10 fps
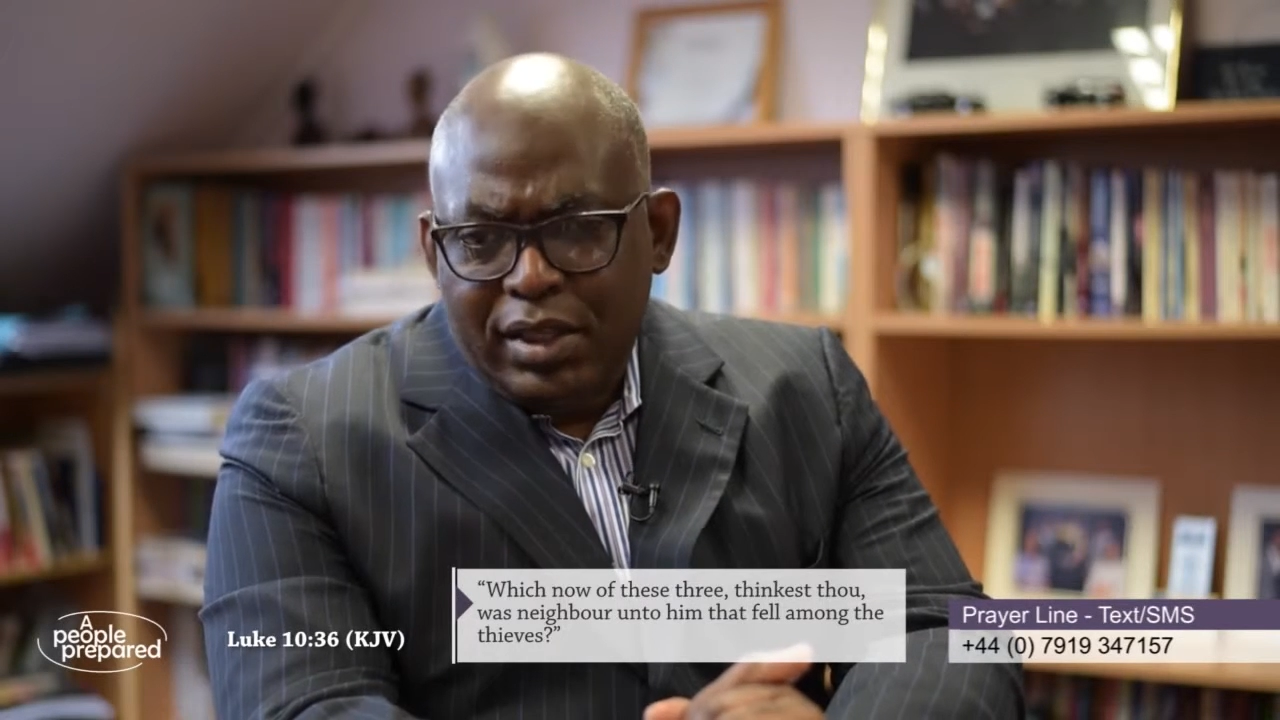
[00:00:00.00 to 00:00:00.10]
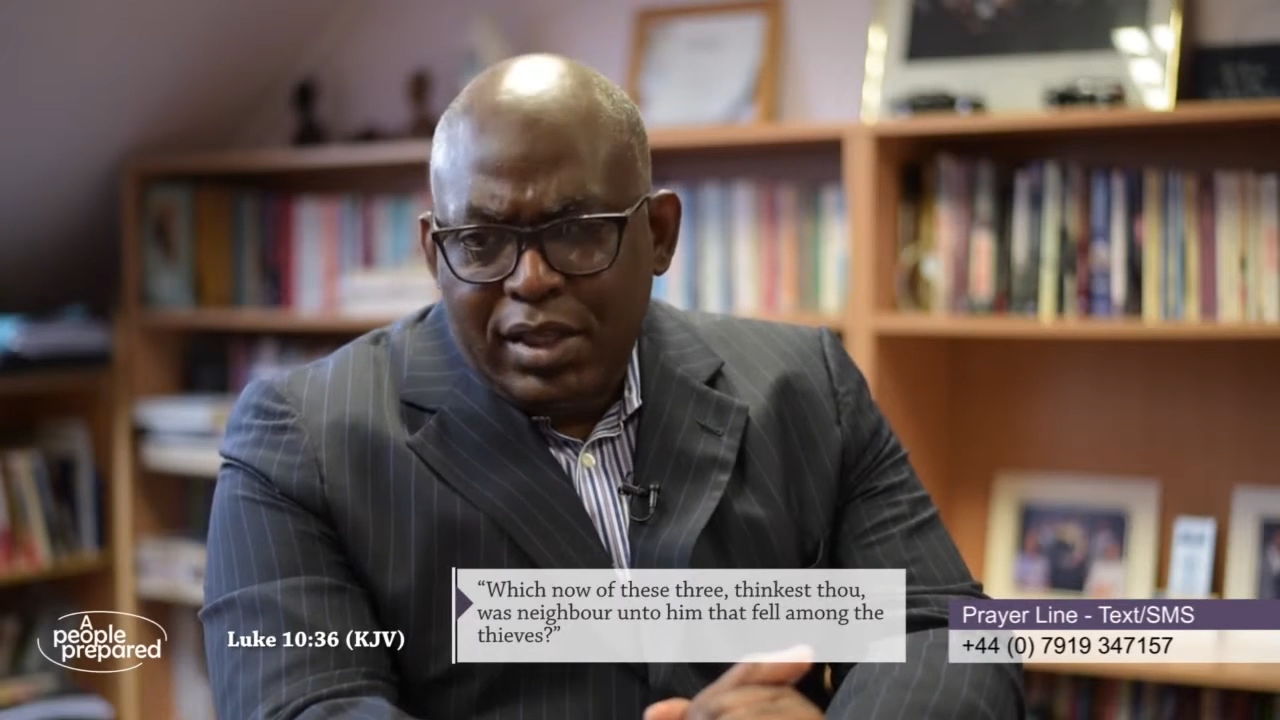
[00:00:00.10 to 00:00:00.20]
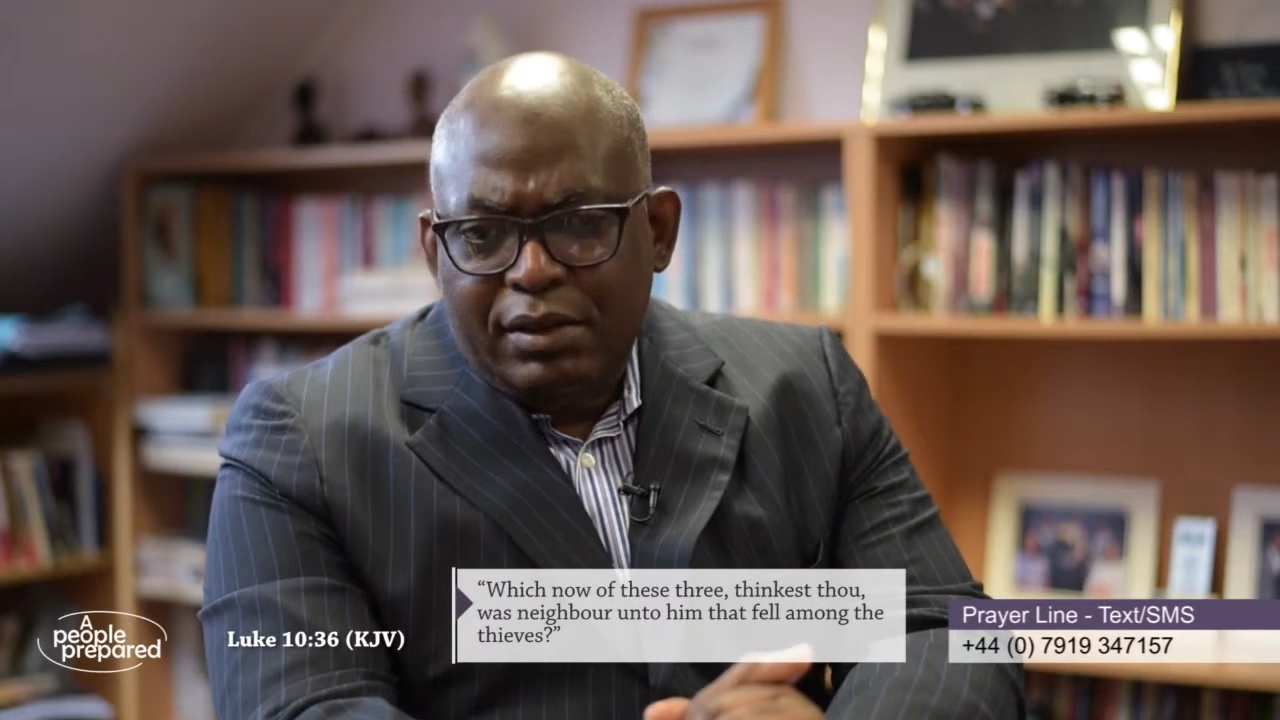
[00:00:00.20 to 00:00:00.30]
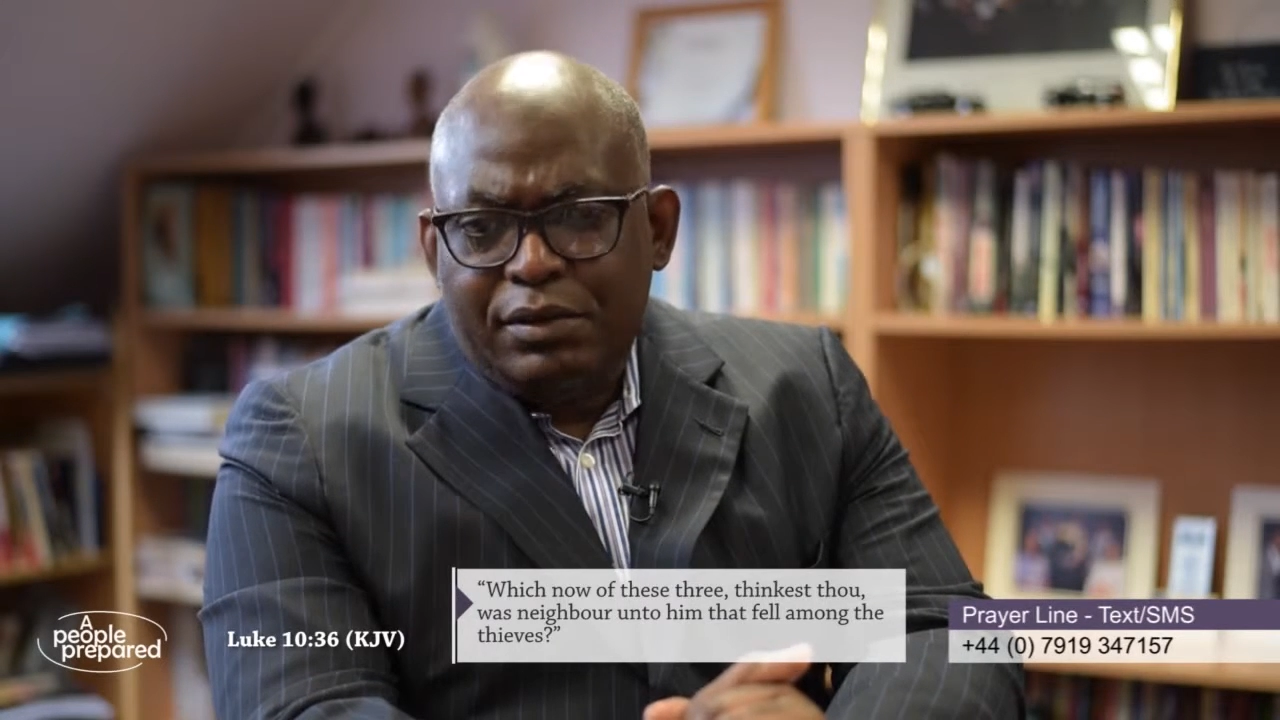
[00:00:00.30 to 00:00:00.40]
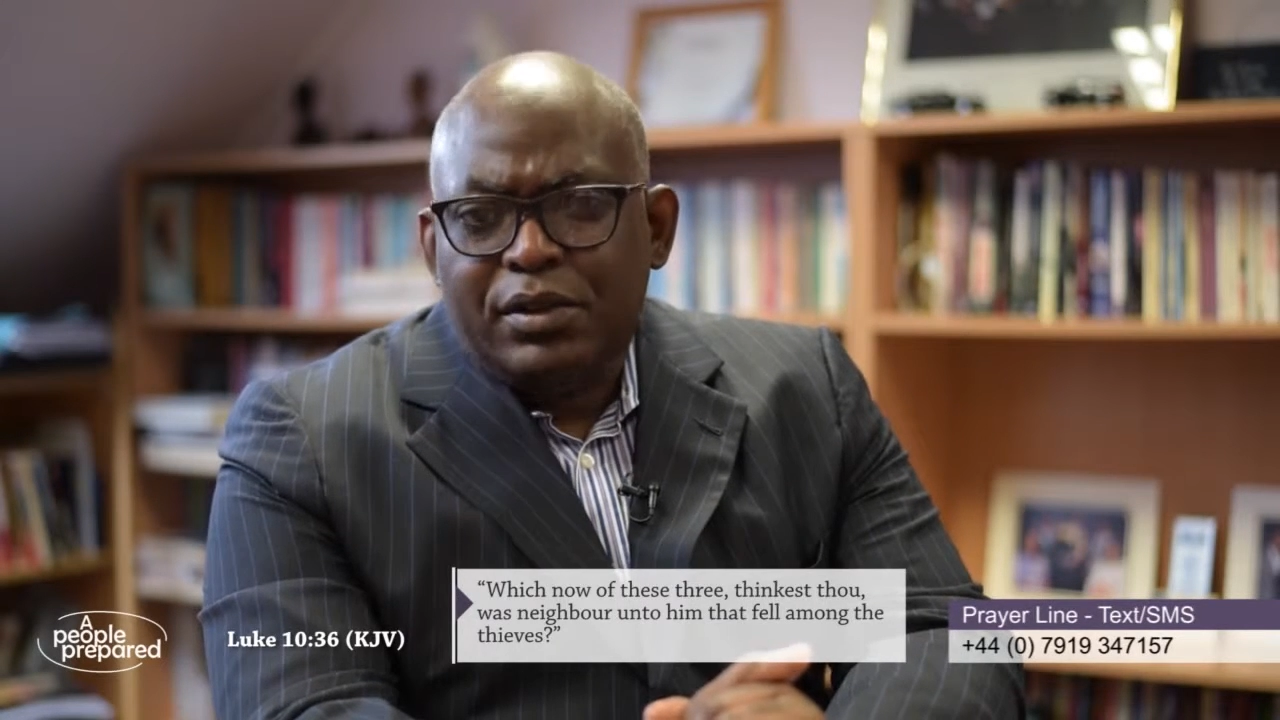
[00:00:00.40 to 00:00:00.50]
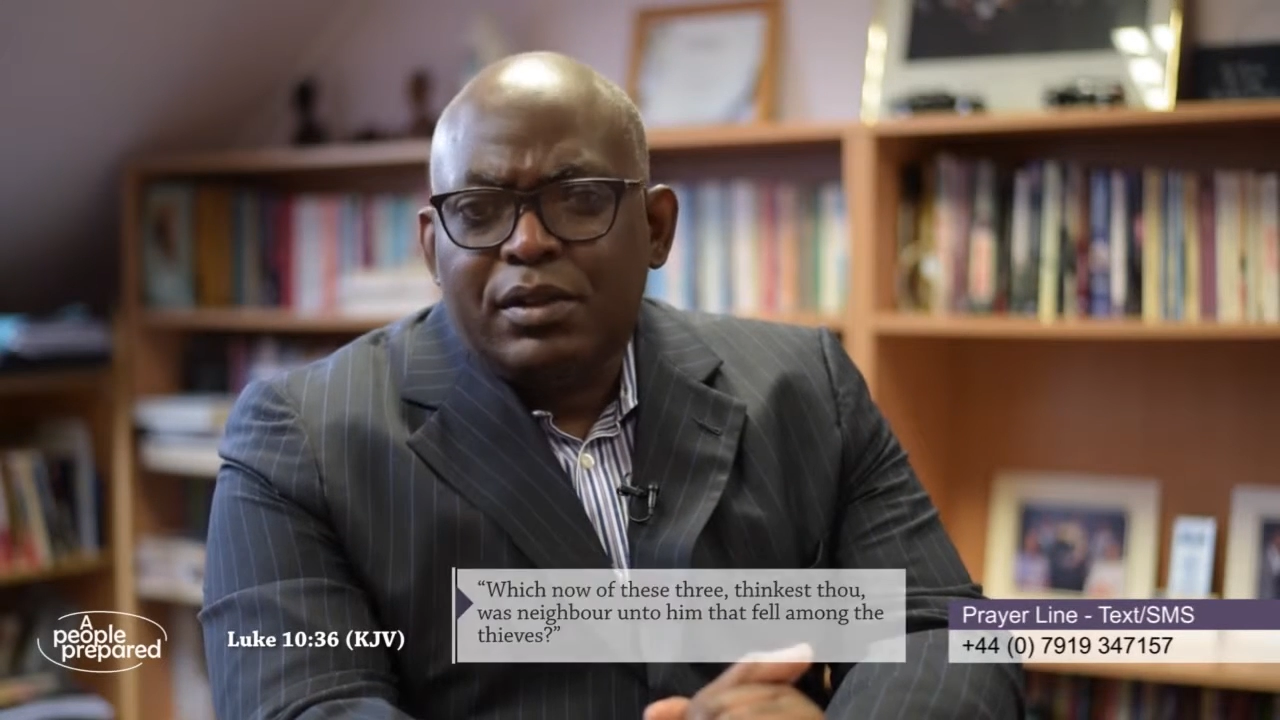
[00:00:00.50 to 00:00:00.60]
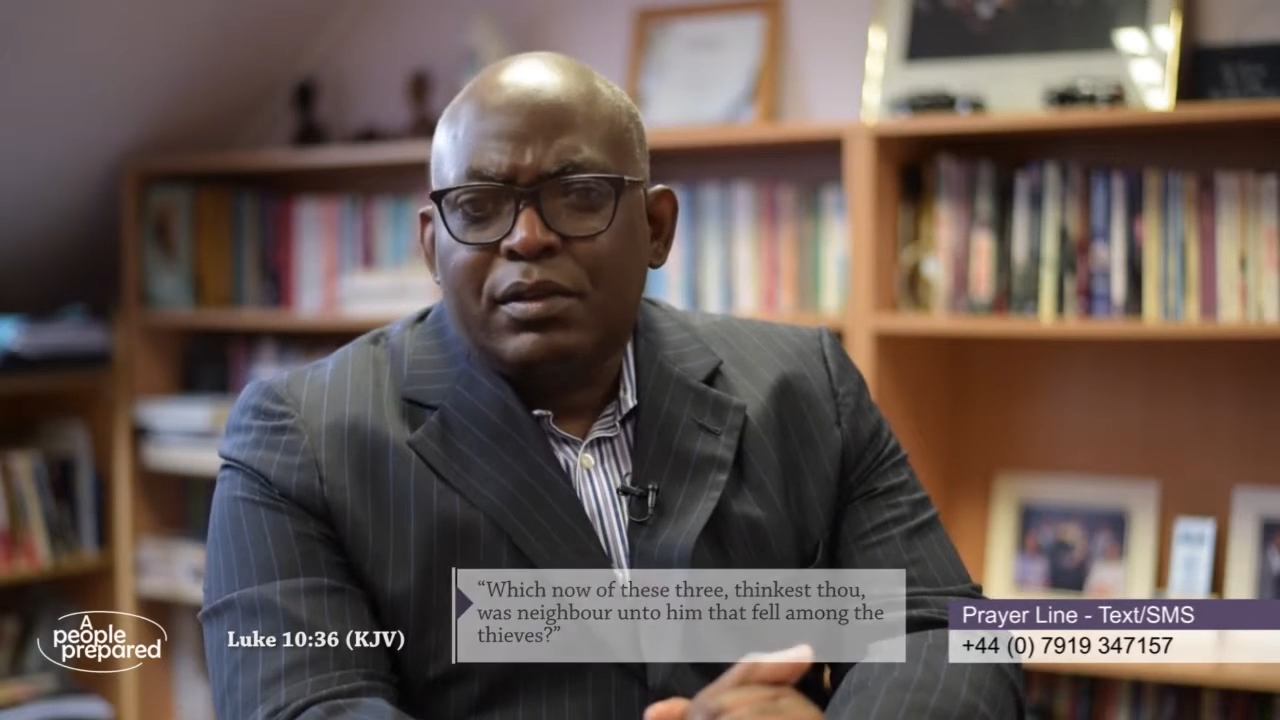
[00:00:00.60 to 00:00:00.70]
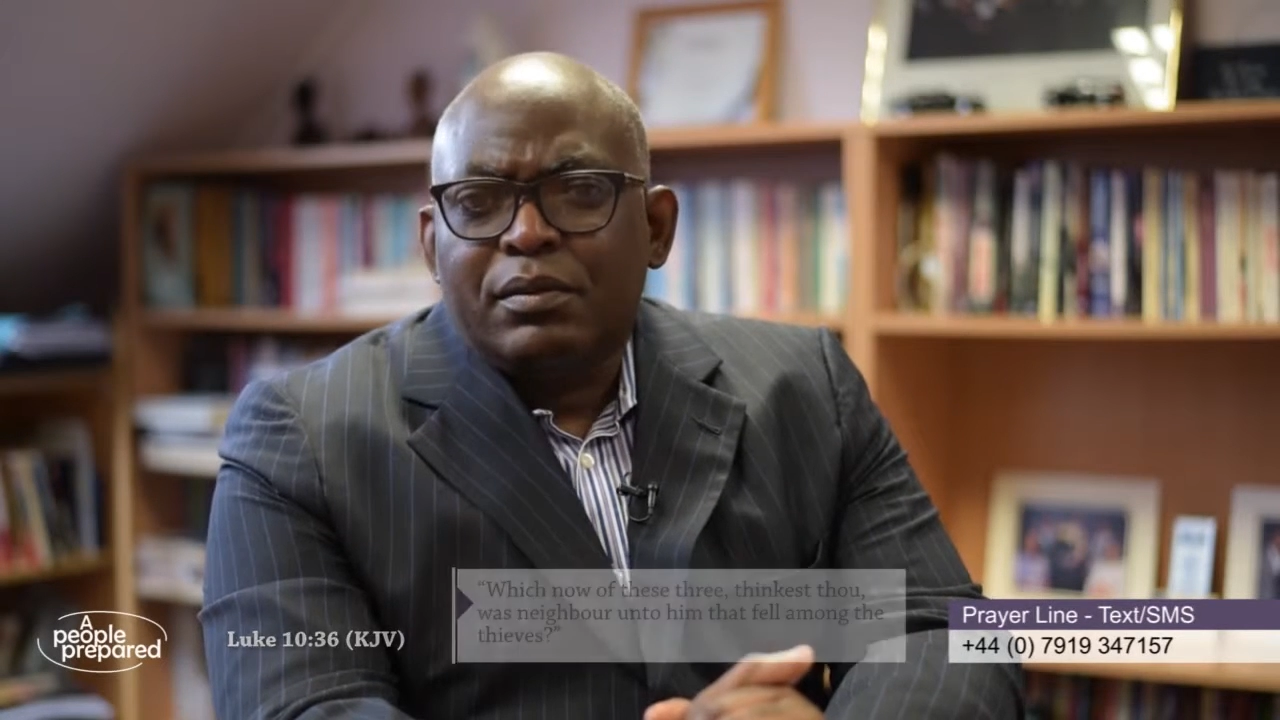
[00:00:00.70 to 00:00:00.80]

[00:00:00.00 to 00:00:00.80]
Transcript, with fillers: thieves?